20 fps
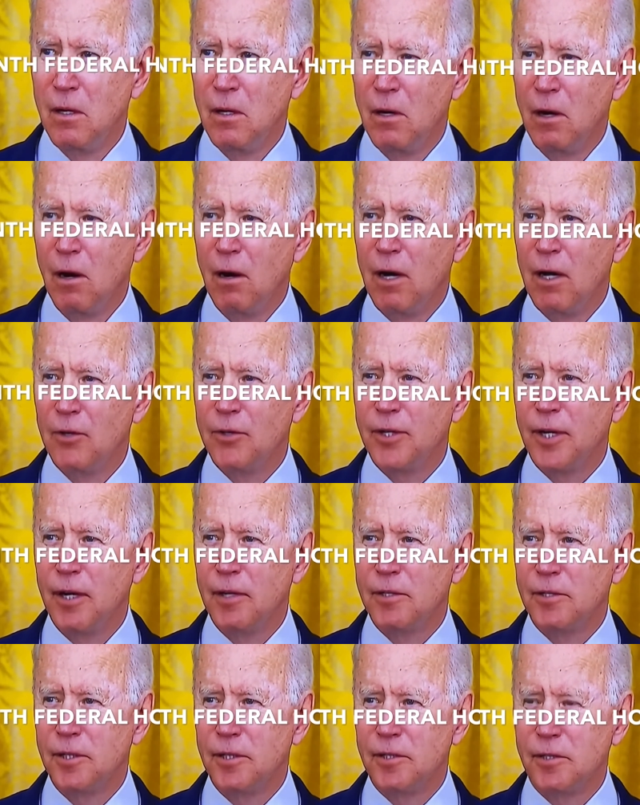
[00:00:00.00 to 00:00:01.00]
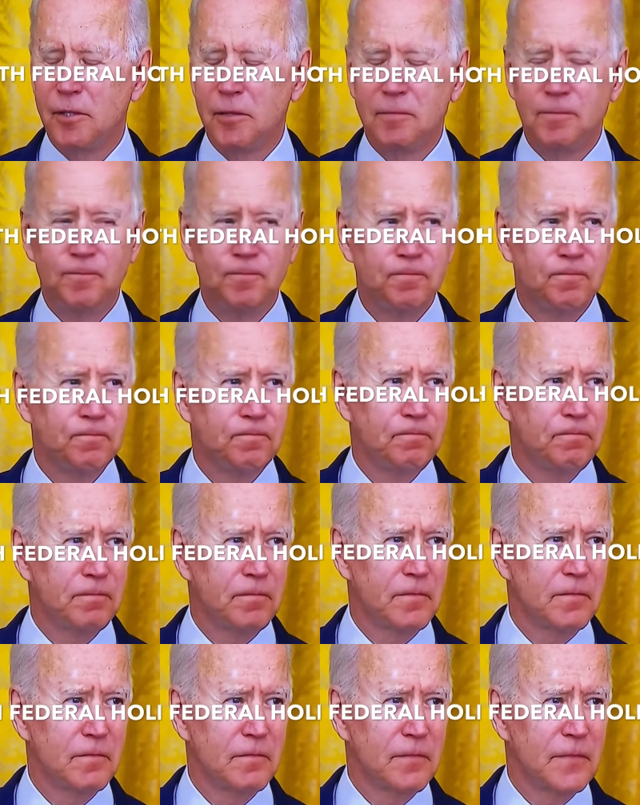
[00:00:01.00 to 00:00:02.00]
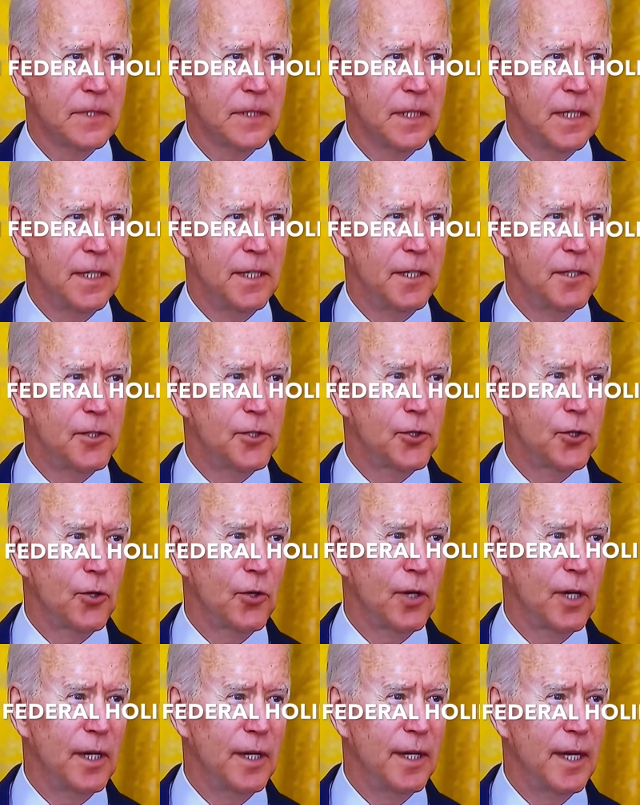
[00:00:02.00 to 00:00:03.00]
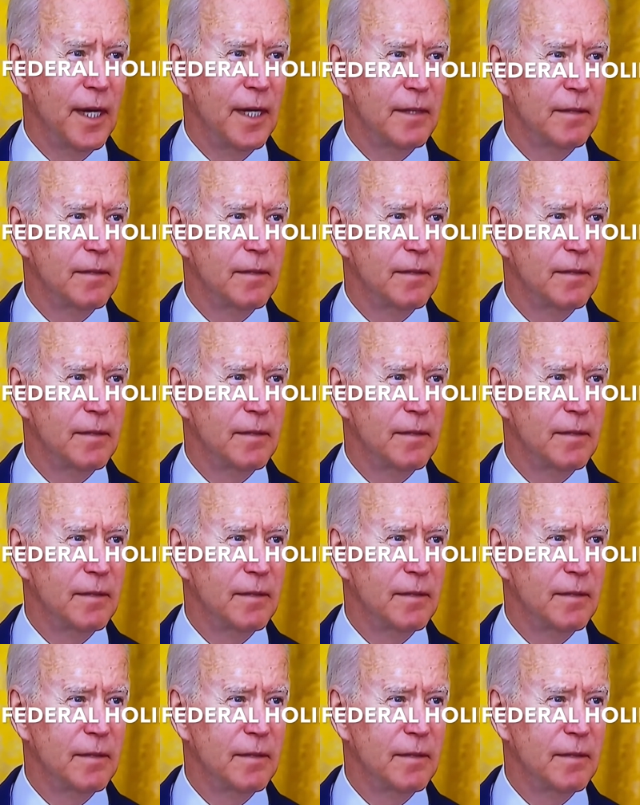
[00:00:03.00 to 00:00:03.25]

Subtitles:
healthcare system, and ensuring that